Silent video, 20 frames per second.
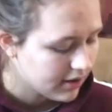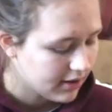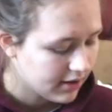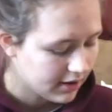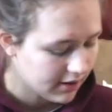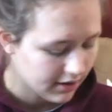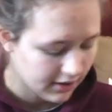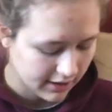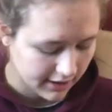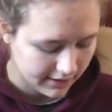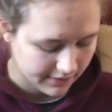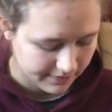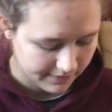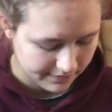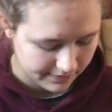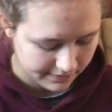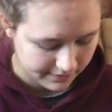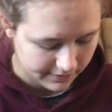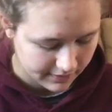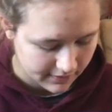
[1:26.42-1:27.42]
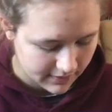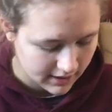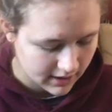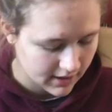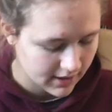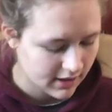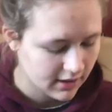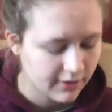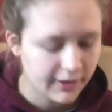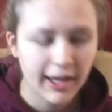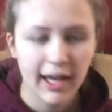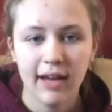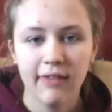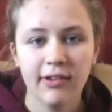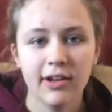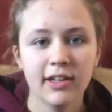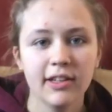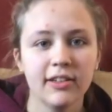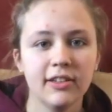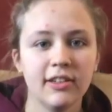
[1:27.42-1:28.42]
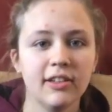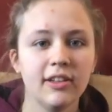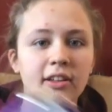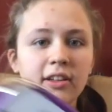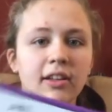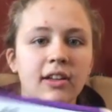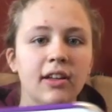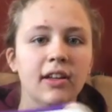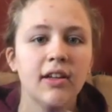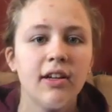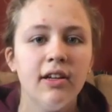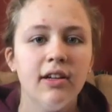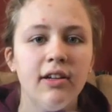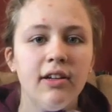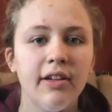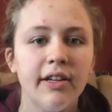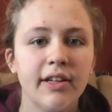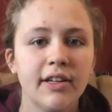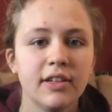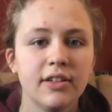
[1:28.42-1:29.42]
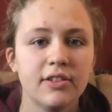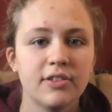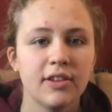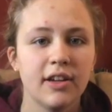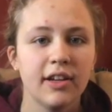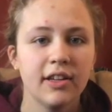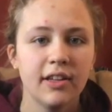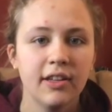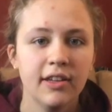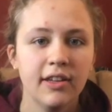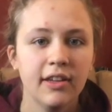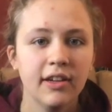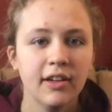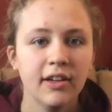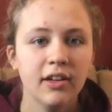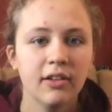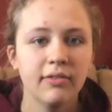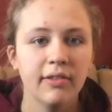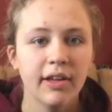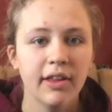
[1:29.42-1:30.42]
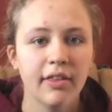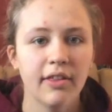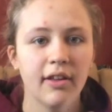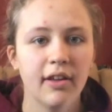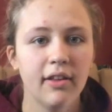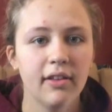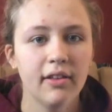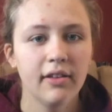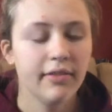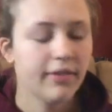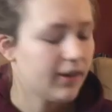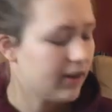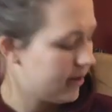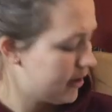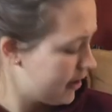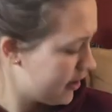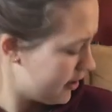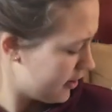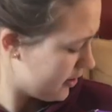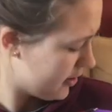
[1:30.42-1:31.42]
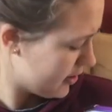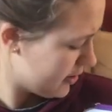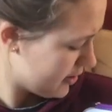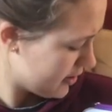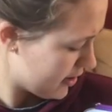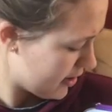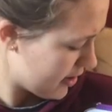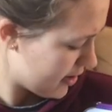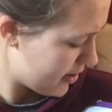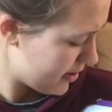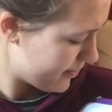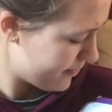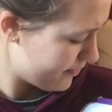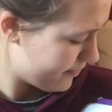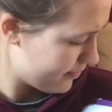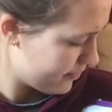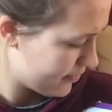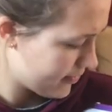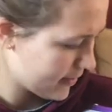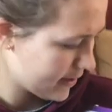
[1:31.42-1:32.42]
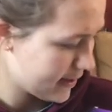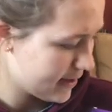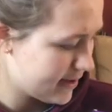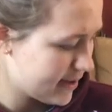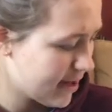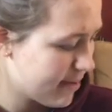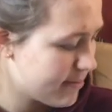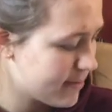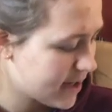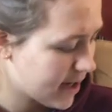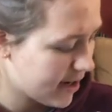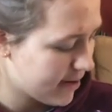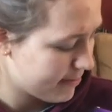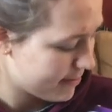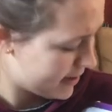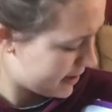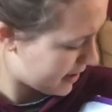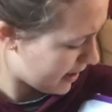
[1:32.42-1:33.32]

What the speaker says: Alright, so we have our little grid drawn here with all of our stem types